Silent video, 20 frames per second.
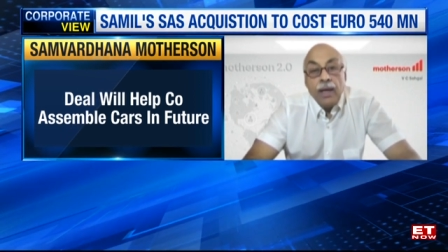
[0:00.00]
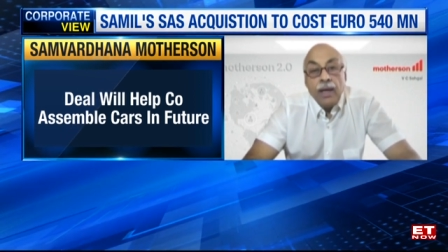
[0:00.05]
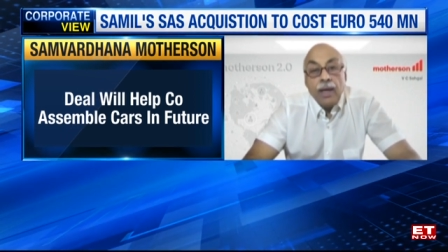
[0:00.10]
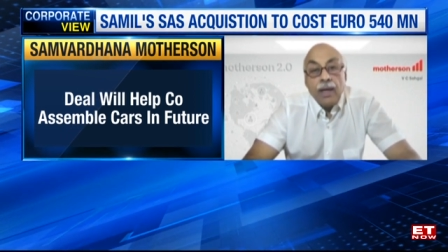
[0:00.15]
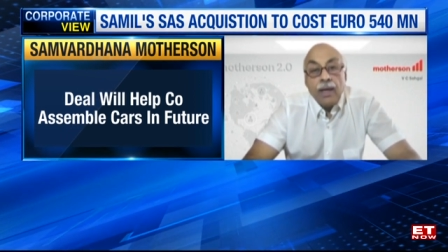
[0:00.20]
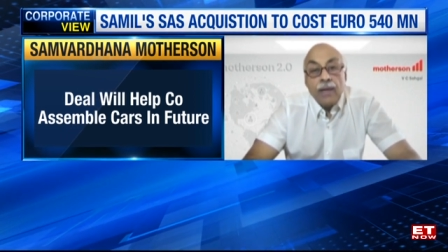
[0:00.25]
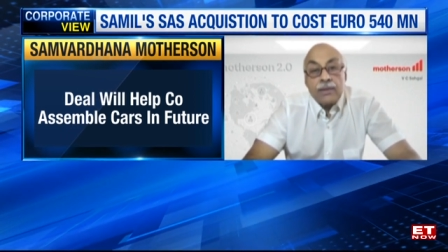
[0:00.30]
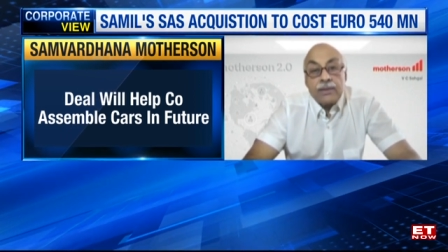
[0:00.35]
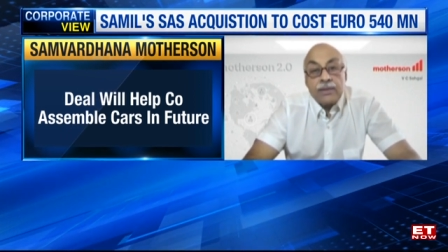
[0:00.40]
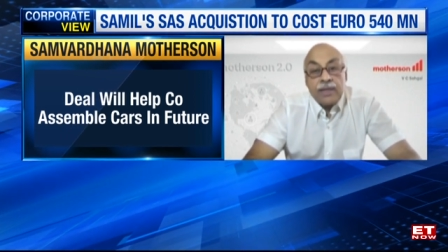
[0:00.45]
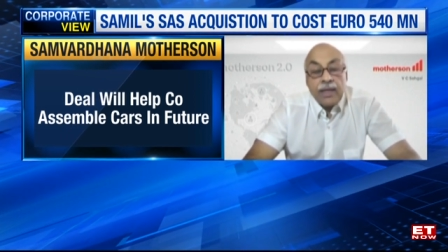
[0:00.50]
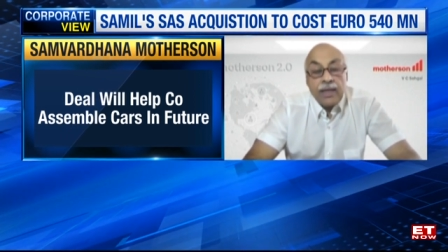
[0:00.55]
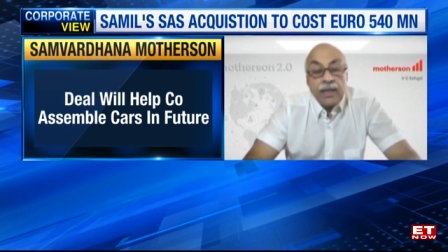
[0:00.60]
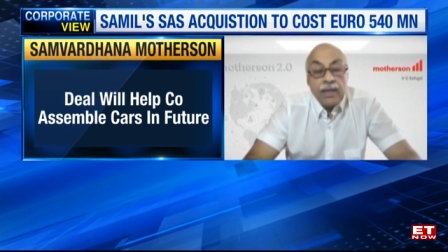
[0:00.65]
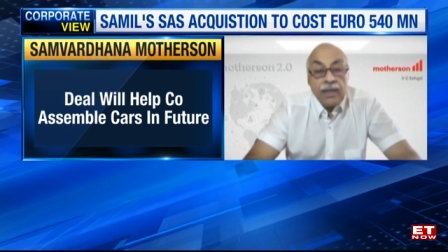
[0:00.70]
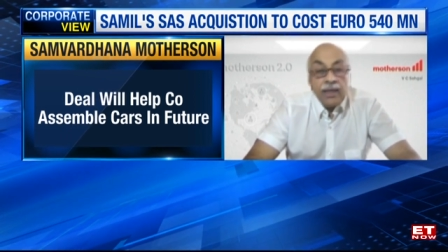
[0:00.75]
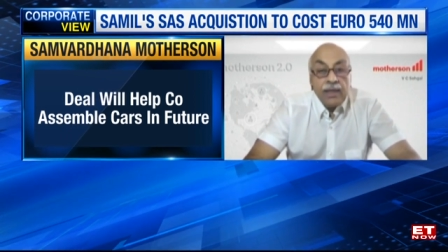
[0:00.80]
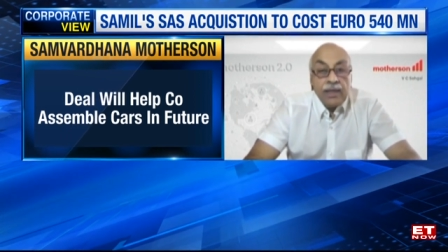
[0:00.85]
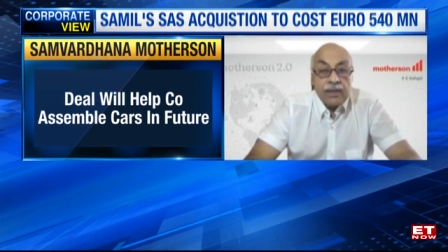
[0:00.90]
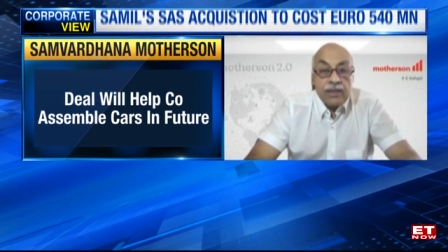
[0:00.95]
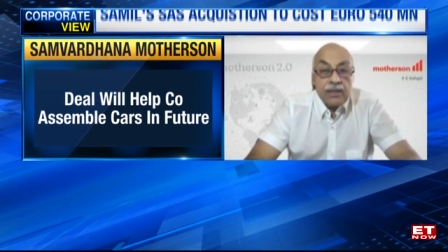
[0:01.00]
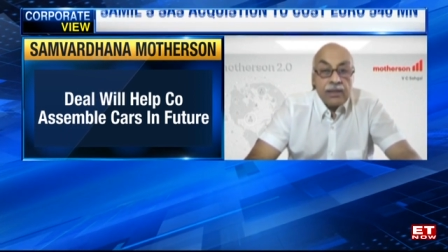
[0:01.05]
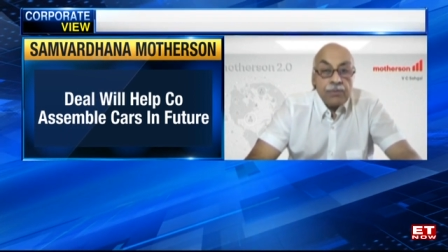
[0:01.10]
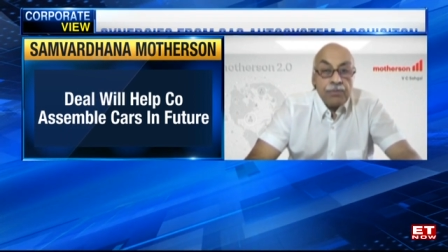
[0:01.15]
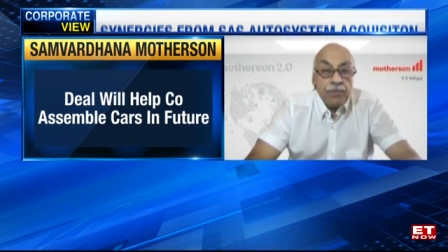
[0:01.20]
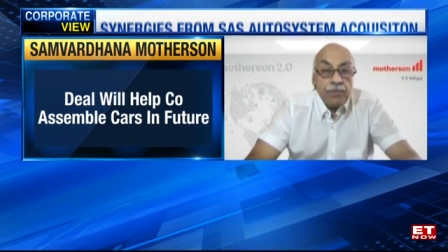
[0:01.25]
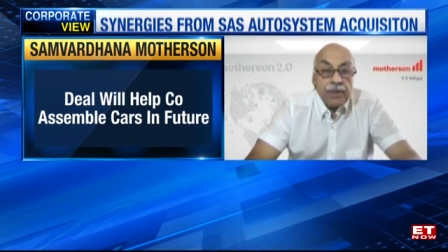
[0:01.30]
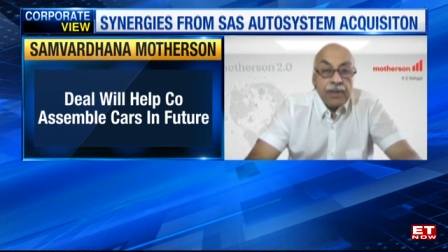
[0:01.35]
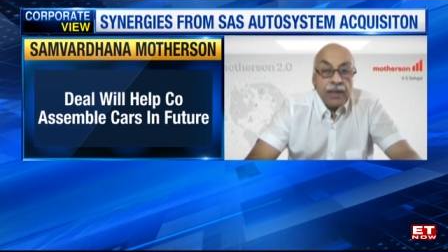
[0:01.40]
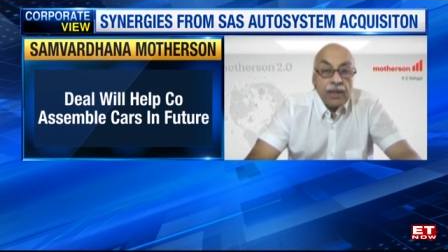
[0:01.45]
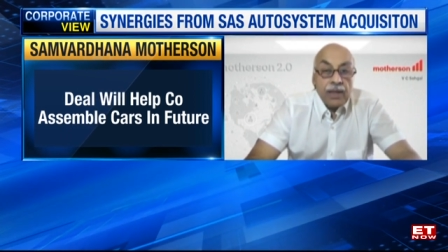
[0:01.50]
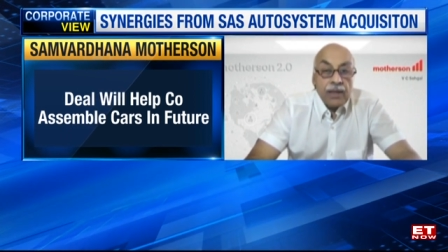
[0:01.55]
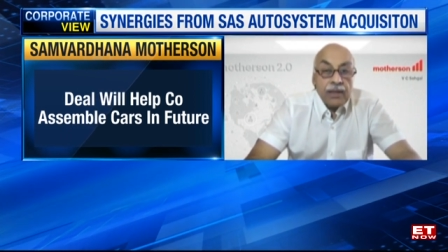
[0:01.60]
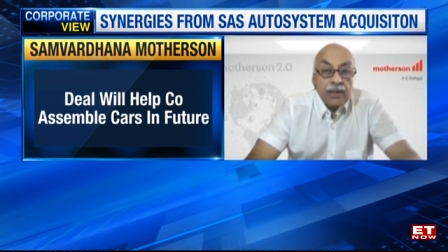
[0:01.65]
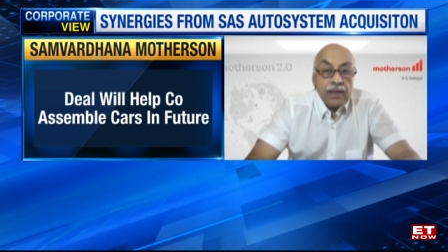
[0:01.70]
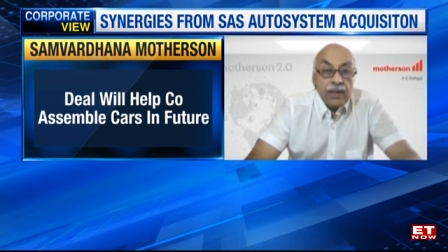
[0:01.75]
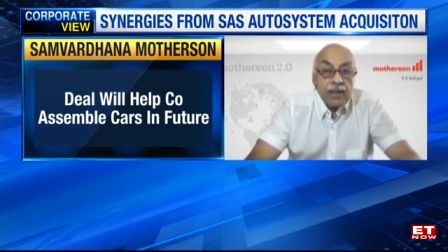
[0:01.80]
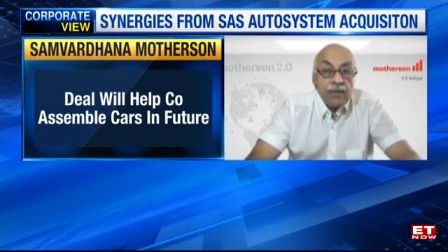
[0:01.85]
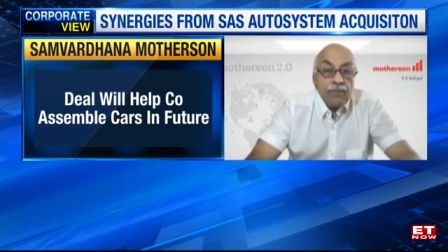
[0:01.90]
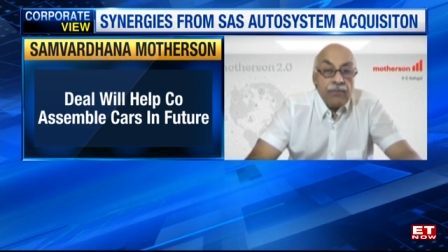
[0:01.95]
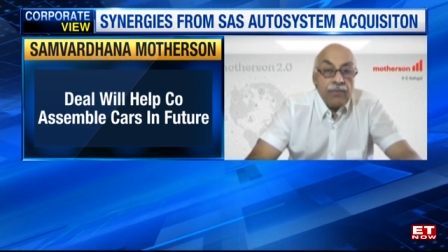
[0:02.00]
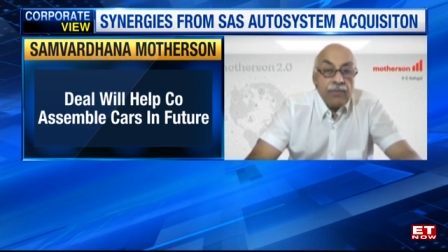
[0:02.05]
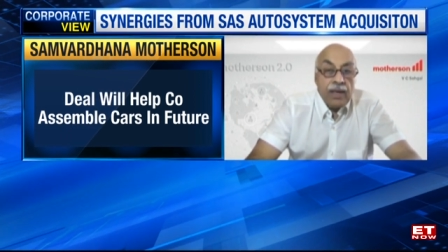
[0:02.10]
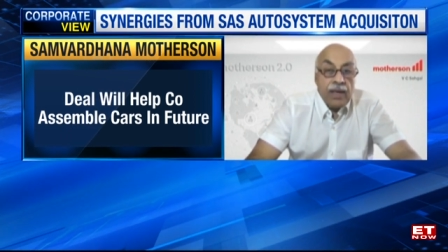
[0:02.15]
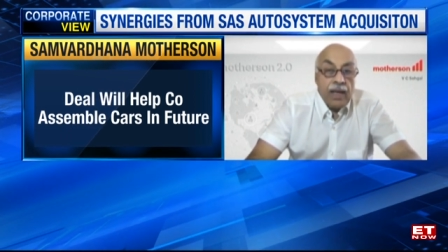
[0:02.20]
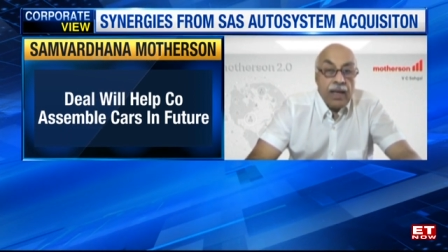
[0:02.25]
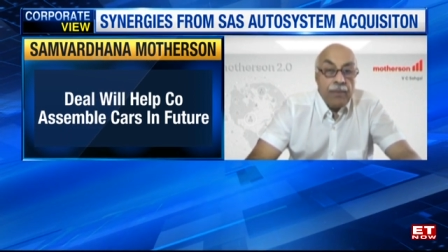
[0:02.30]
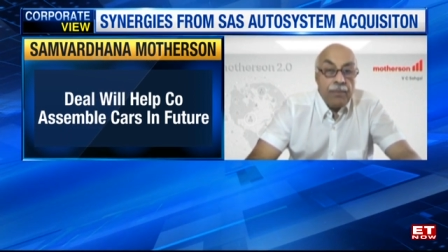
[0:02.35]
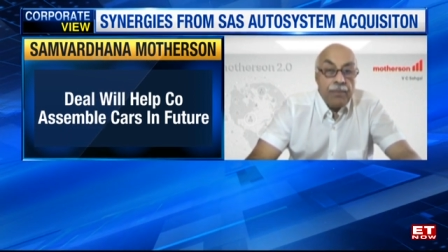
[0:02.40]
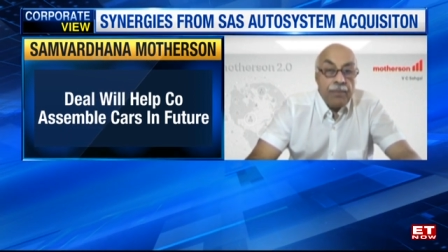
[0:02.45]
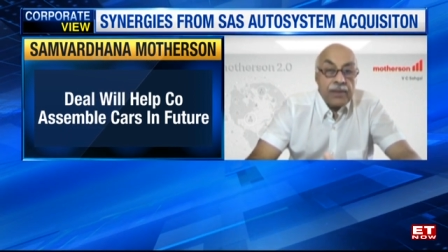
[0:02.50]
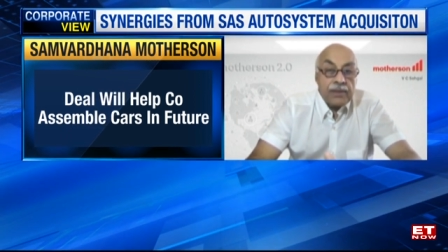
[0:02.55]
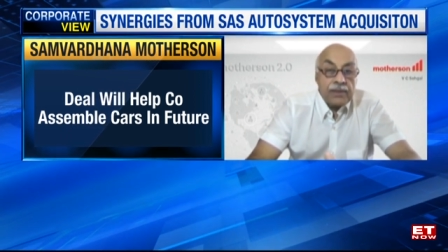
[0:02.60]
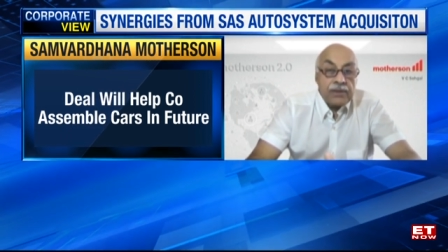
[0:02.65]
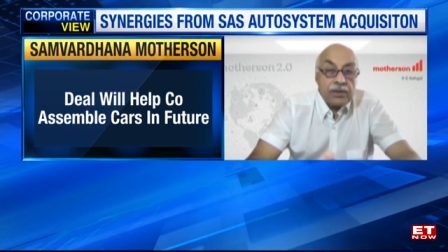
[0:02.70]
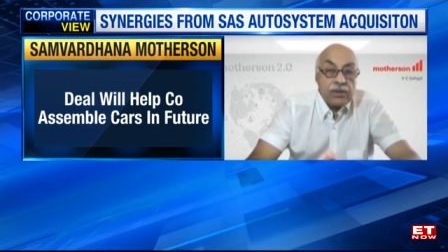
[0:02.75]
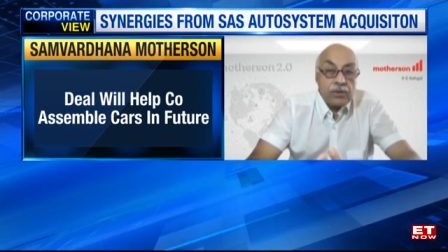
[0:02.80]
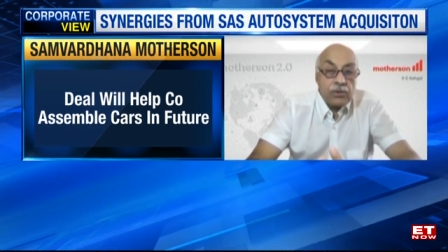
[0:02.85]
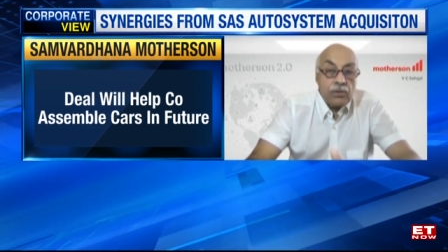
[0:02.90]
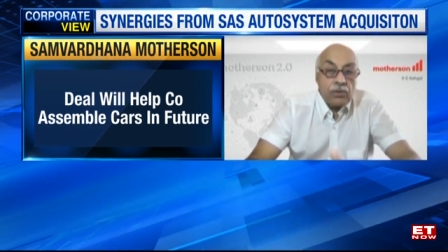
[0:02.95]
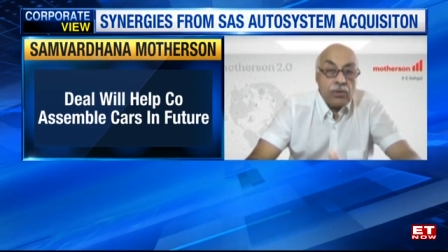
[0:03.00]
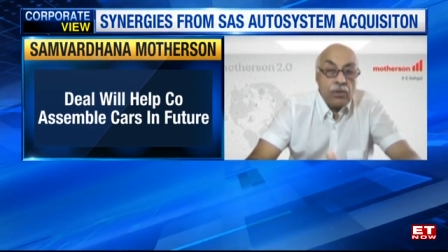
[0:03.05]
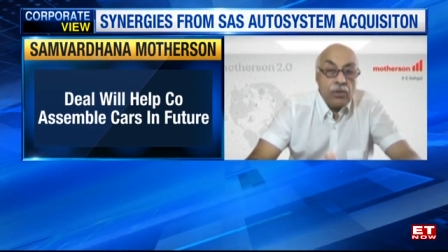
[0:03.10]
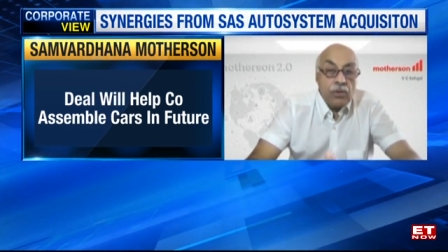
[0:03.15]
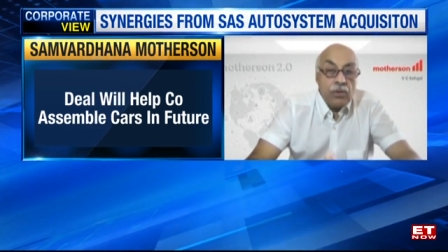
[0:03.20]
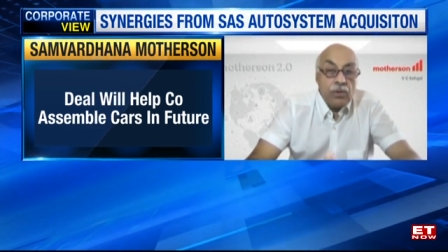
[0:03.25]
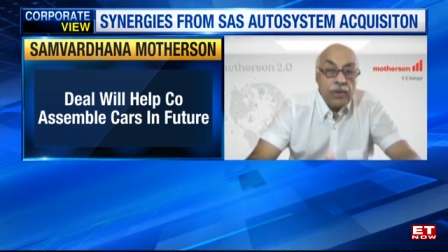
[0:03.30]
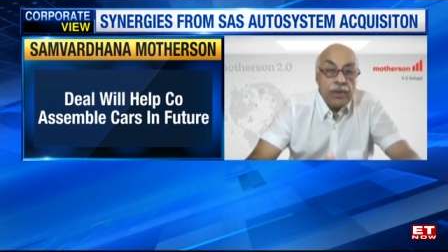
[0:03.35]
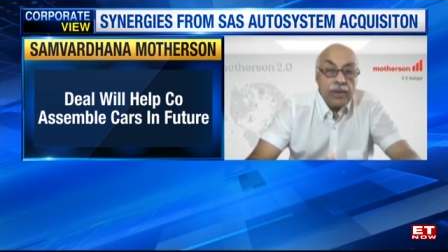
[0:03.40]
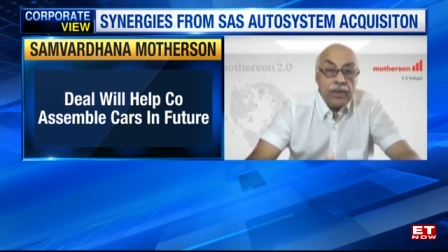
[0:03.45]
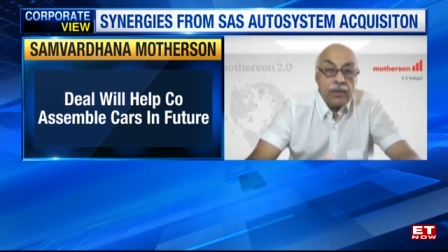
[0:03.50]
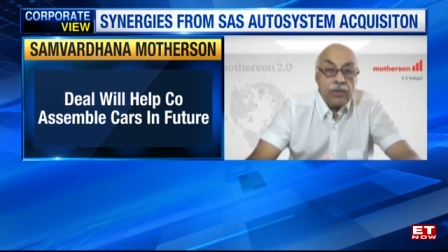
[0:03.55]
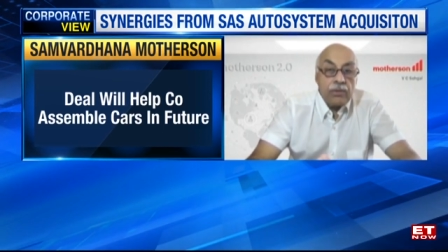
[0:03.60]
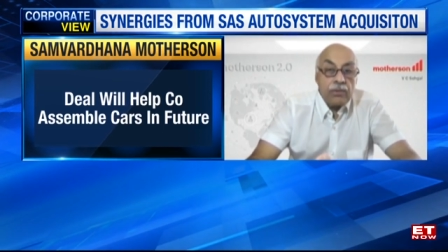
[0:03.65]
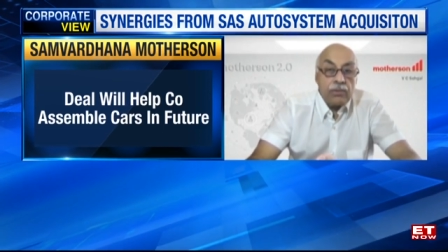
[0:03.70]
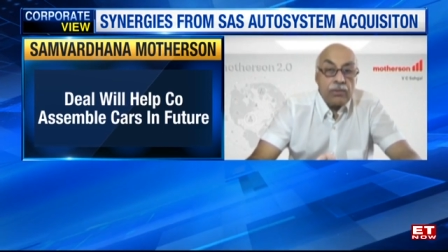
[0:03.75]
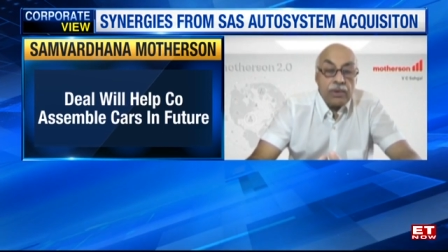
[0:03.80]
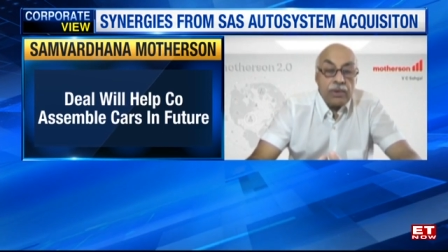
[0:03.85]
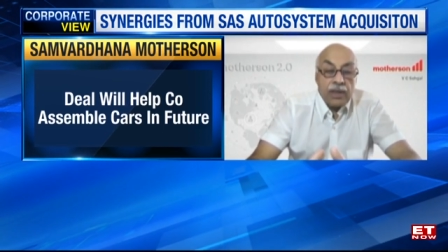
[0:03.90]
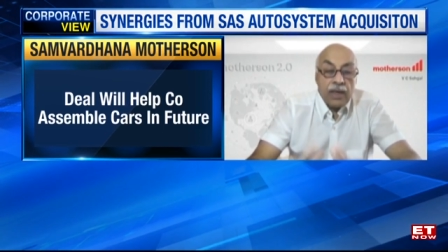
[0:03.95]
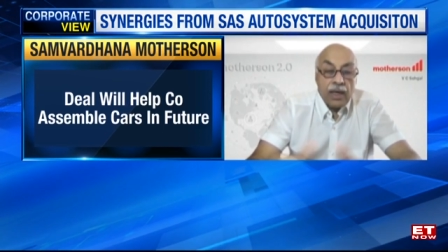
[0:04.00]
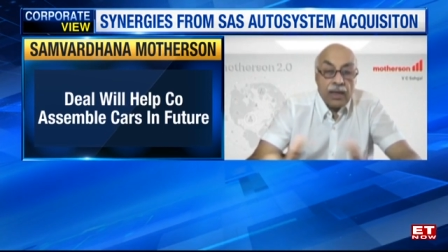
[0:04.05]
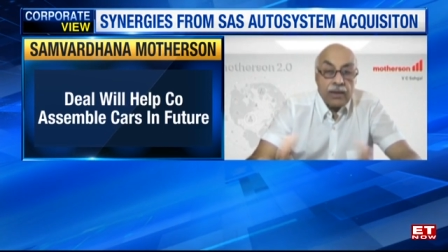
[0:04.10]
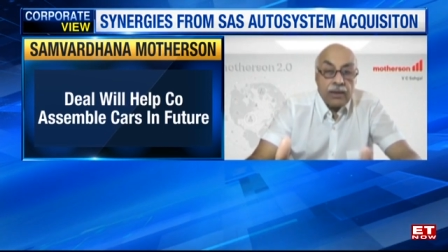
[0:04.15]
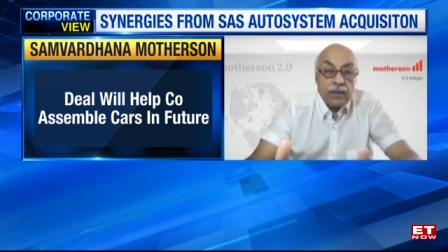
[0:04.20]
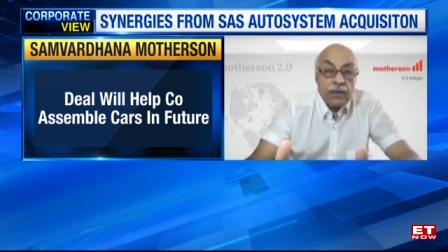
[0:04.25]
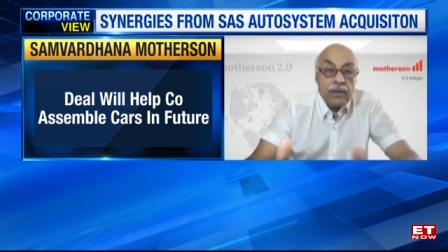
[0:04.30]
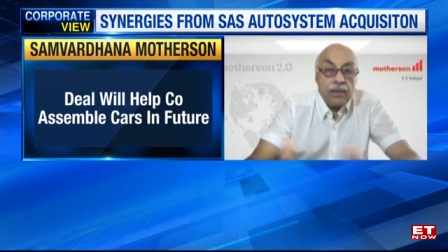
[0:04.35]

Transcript: Secondly, this particular thing will help us to go into the other